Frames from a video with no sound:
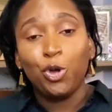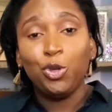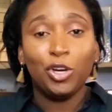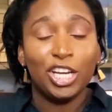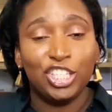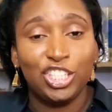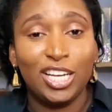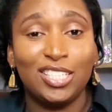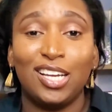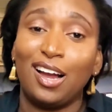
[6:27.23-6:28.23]
You could
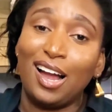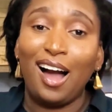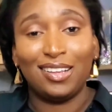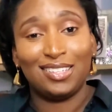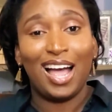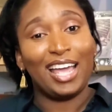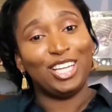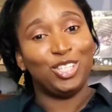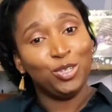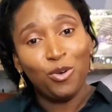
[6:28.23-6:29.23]
change a car
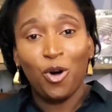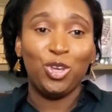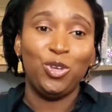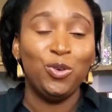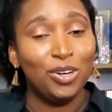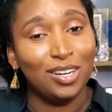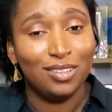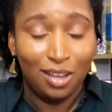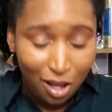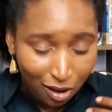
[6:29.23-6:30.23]
tire too. You could